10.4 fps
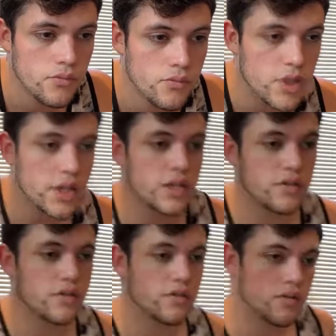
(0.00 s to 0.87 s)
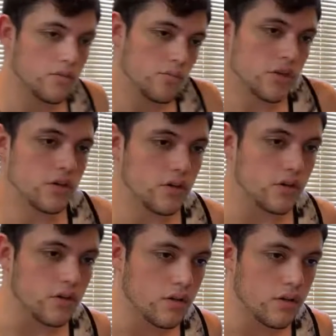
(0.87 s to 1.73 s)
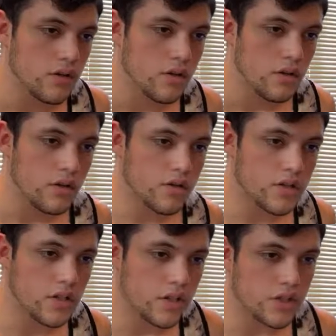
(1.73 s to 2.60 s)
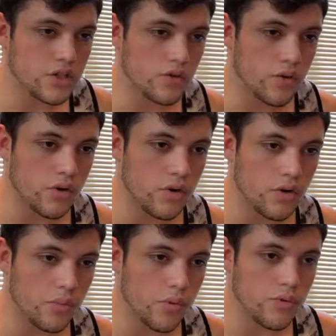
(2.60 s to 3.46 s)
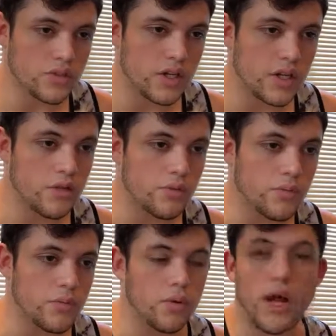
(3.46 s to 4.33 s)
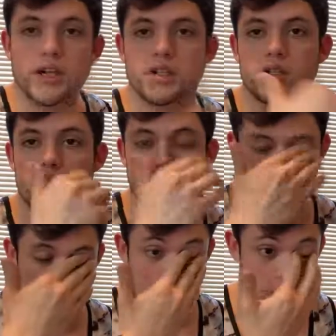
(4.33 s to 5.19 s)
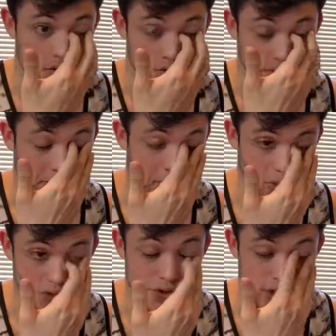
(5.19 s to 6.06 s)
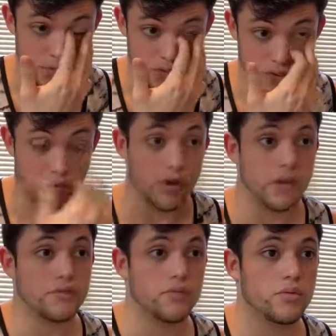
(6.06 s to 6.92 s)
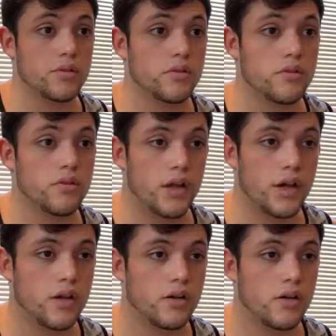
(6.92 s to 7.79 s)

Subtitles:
Nice, pretty good. Use the link shorter or post item number. I just I don't know if you posted that before or after, but yeah.